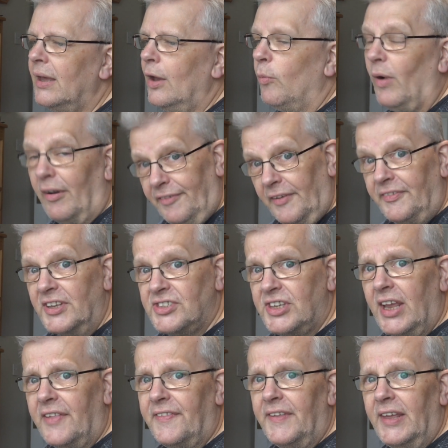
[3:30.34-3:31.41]

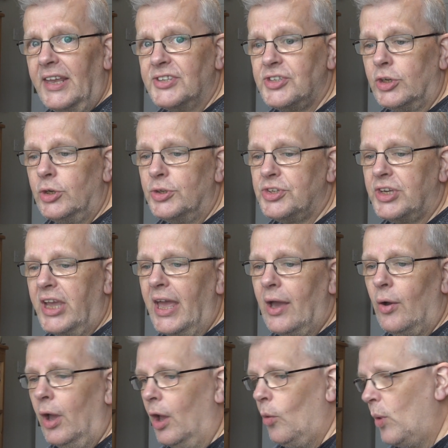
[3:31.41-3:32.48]
1/56 is a good
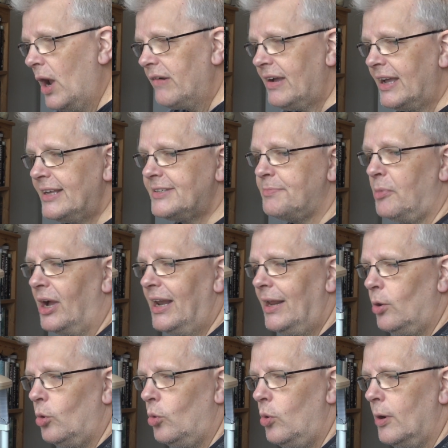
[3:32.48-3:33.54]
scale. Whereas my
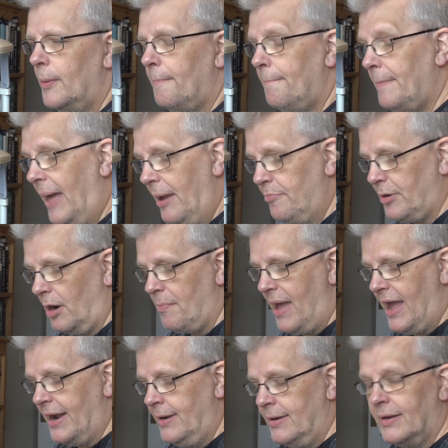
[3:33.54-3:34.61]
little Ebro
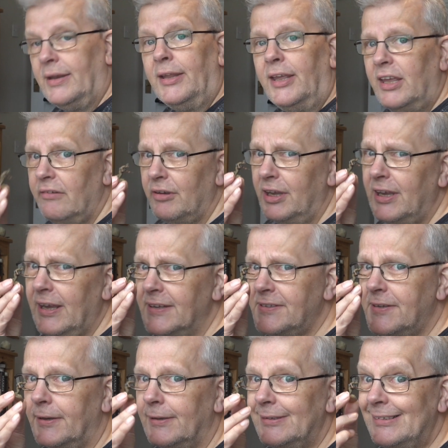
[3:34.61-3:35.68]
man, here he is